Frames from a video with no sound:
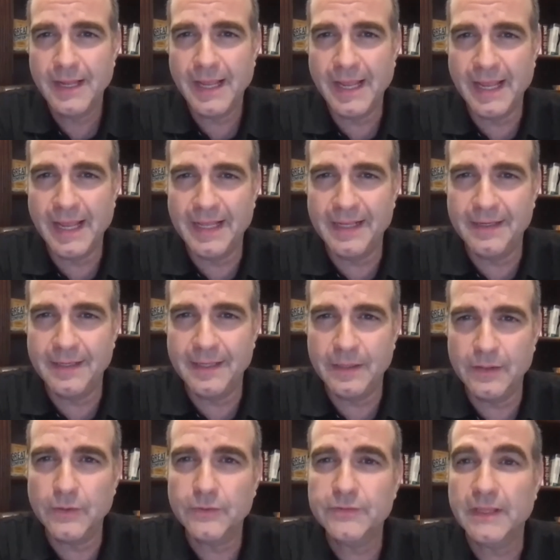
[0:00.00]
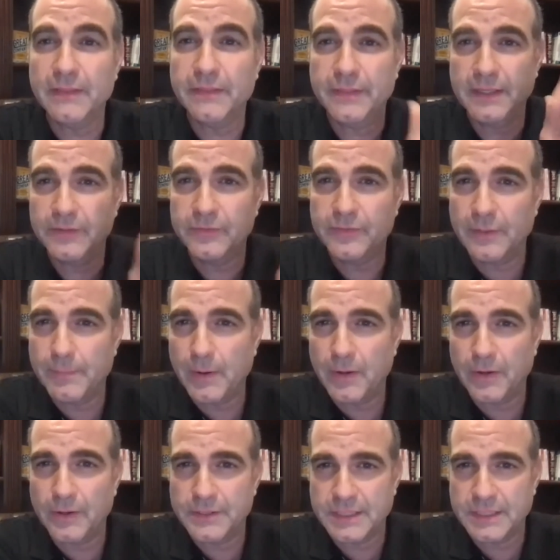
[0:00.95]
And it looks at things about
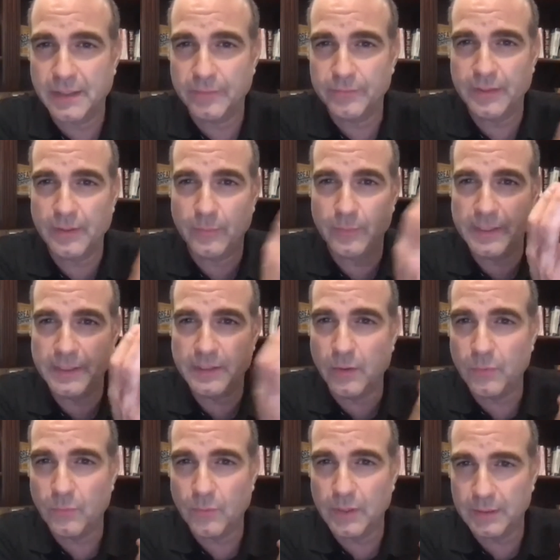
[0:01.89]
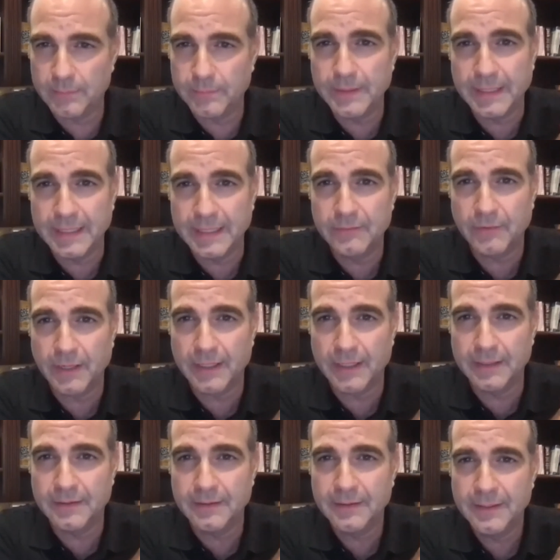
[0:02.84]
ourselves that we don't want to be, right?